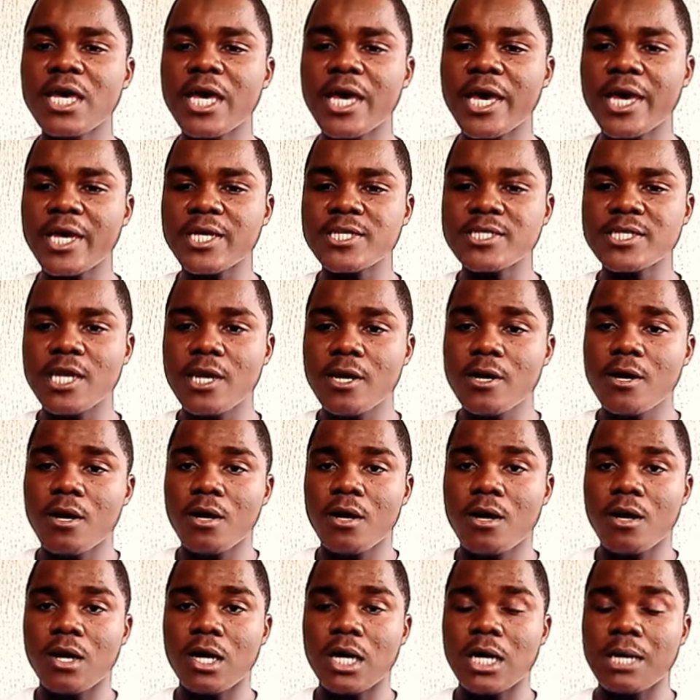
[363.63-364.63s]
and
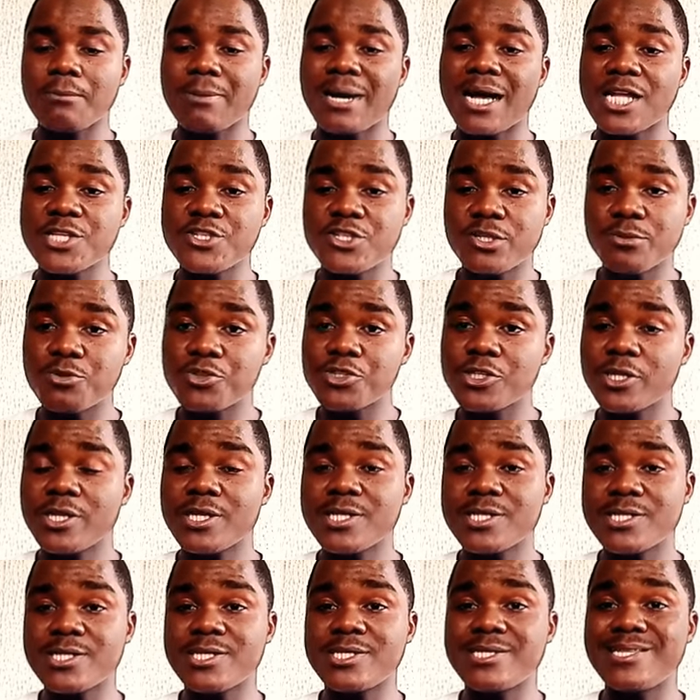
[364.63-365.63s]
attribution
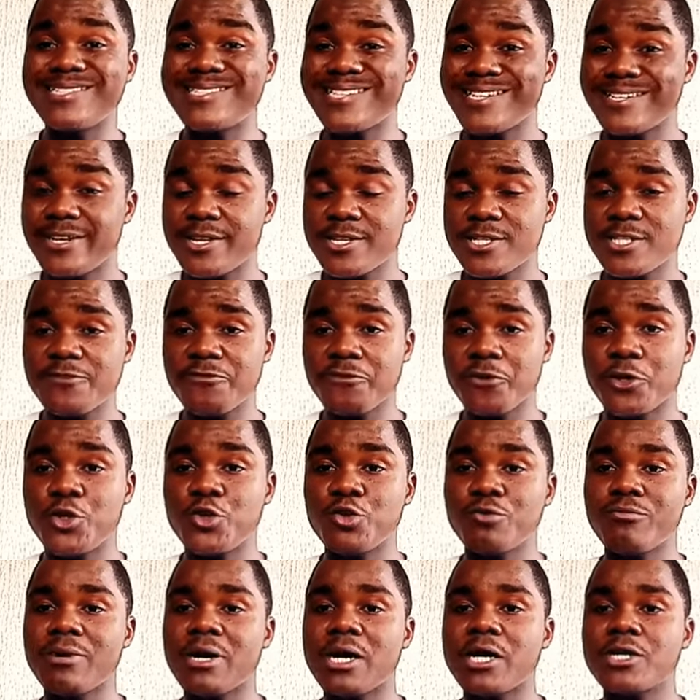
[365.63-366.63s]
is the tendency for
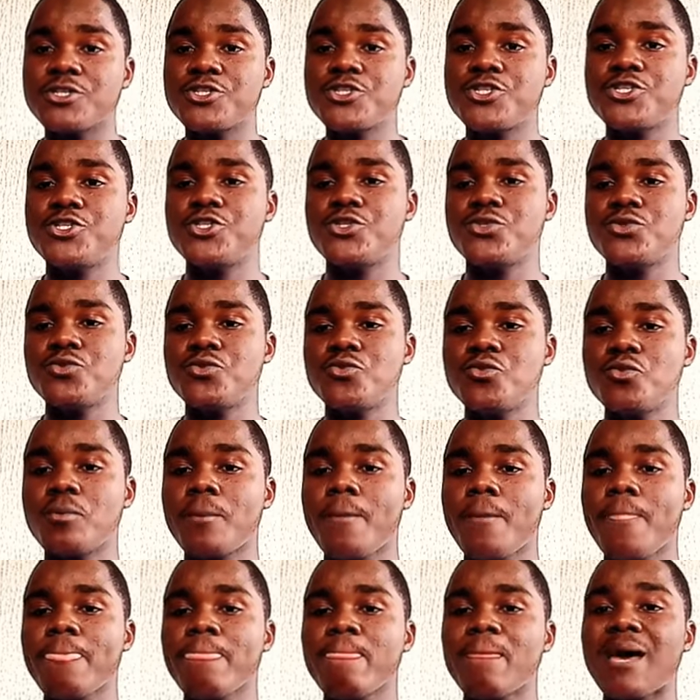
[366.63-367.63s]
humans
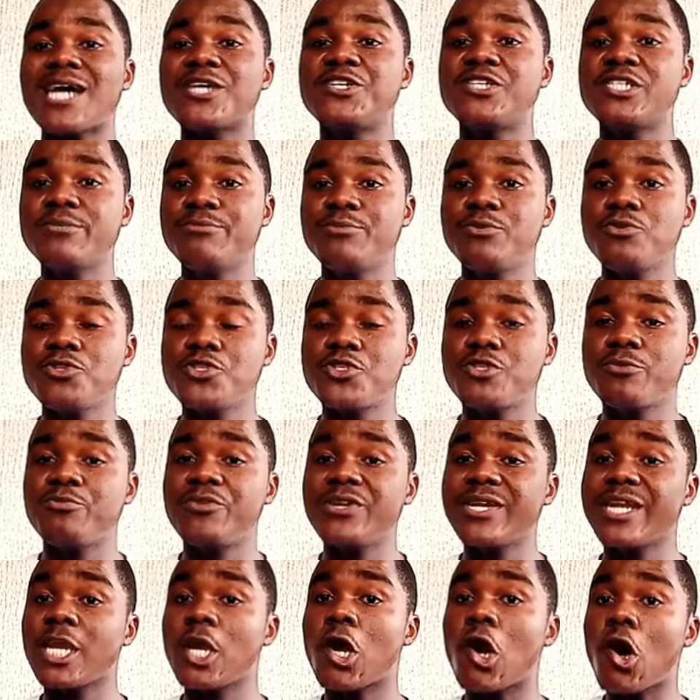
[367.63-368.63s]
to attribute, to
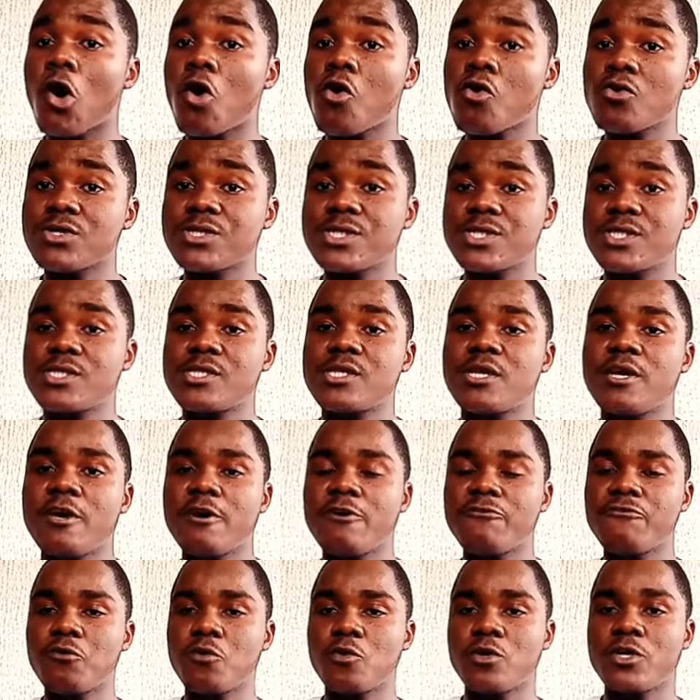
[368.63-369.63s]
bring a cause
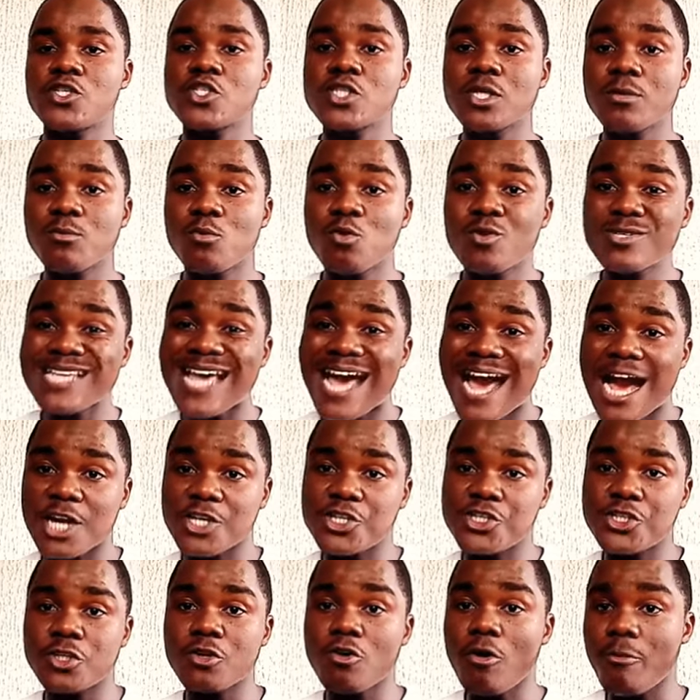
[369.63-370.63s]
for someone's
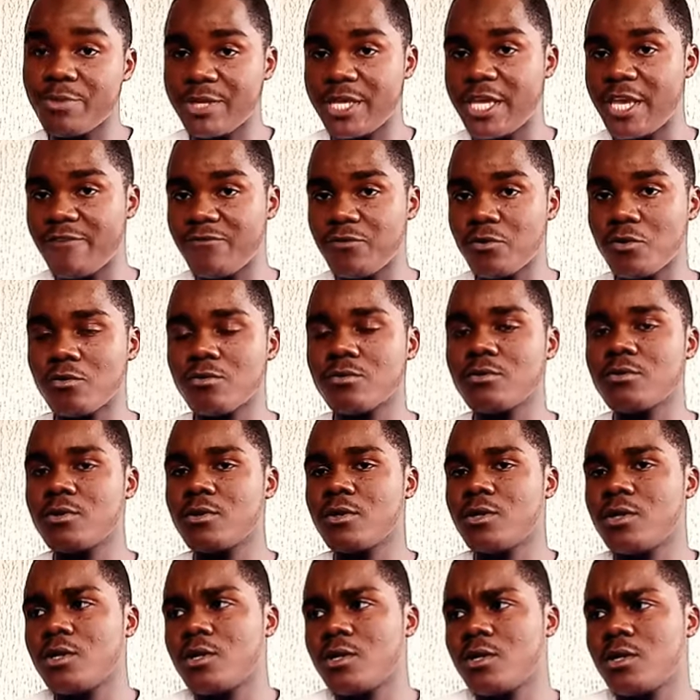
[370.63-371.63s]
action or behavior.
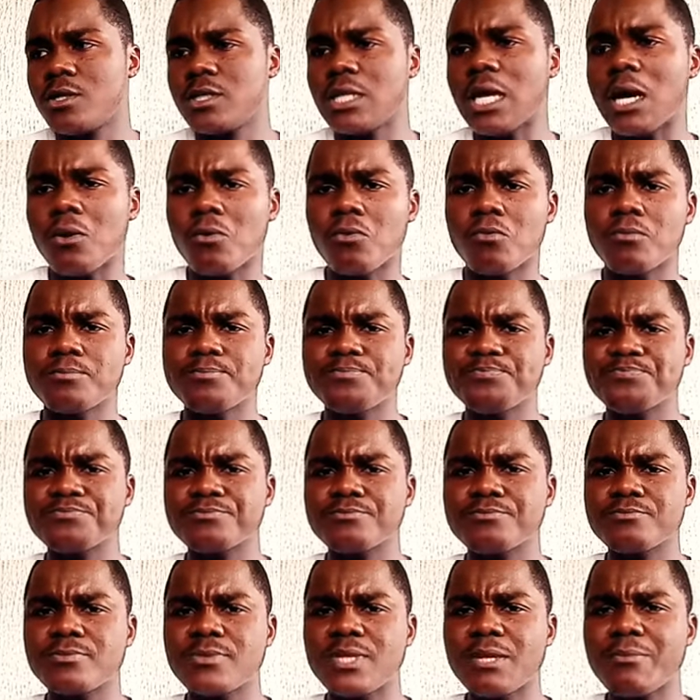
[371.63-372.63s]
Now,
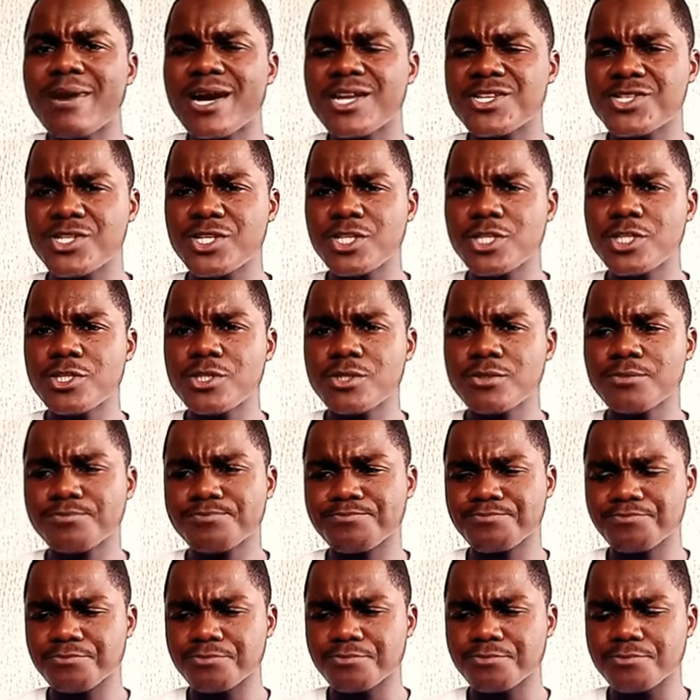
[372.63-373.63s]
imagine
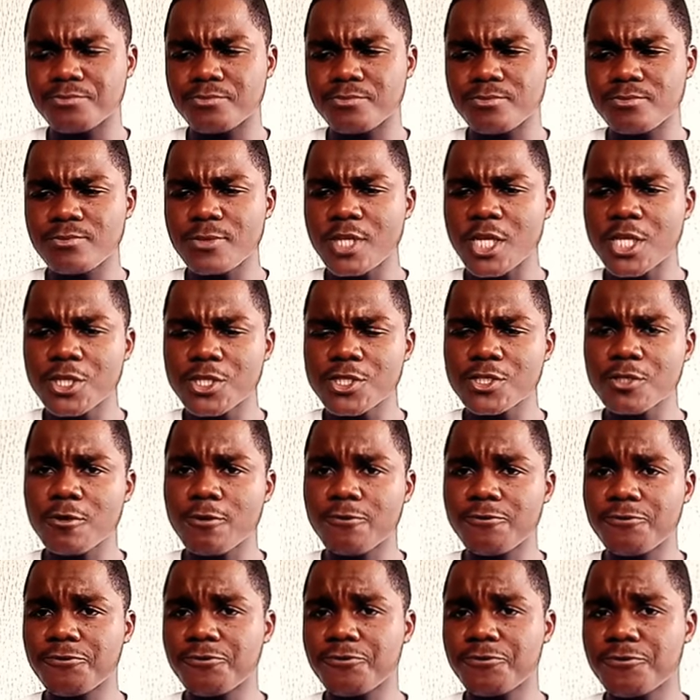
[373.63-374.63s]

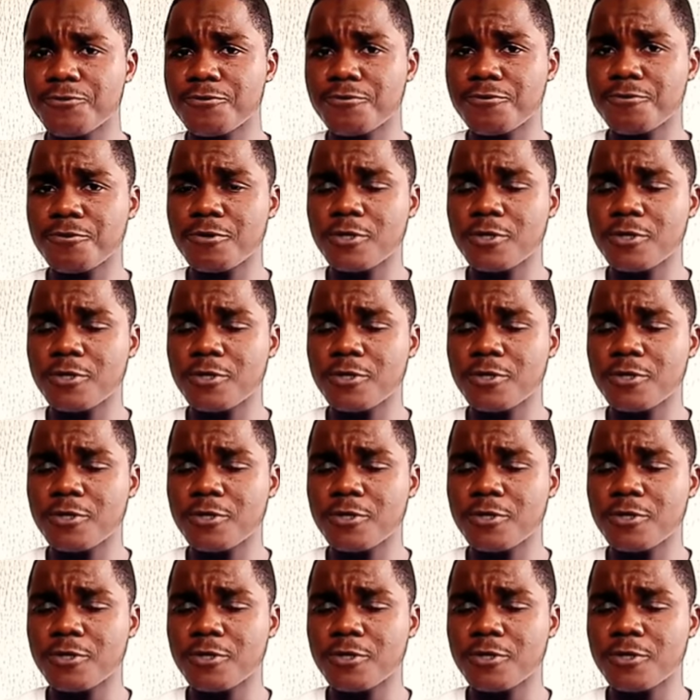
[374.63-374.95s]
yourself